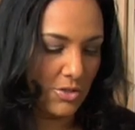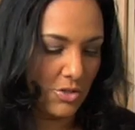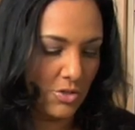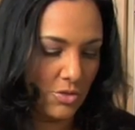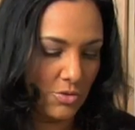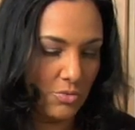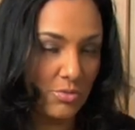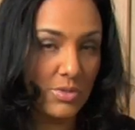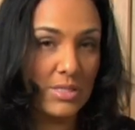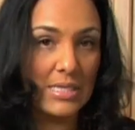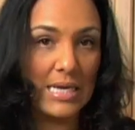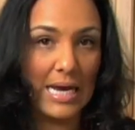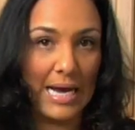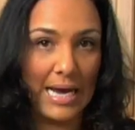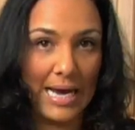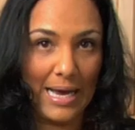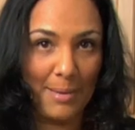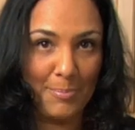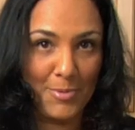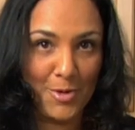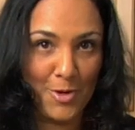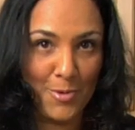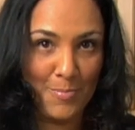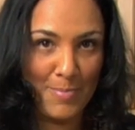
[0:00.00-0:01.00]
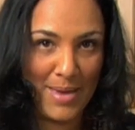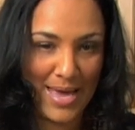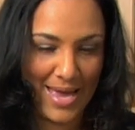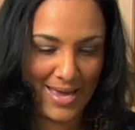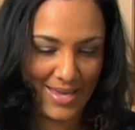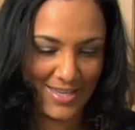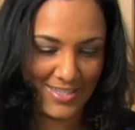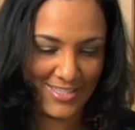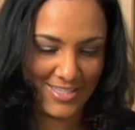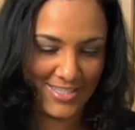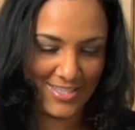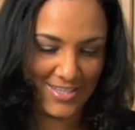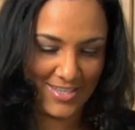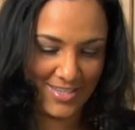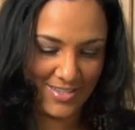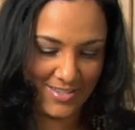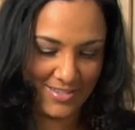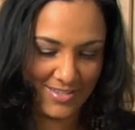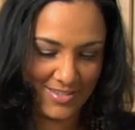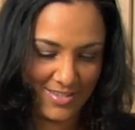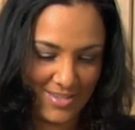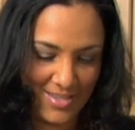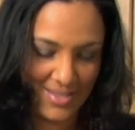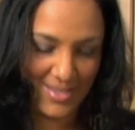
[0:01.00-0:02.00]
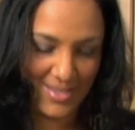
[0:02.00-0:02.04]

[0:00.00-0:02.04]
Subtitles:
to top your mac and cheese,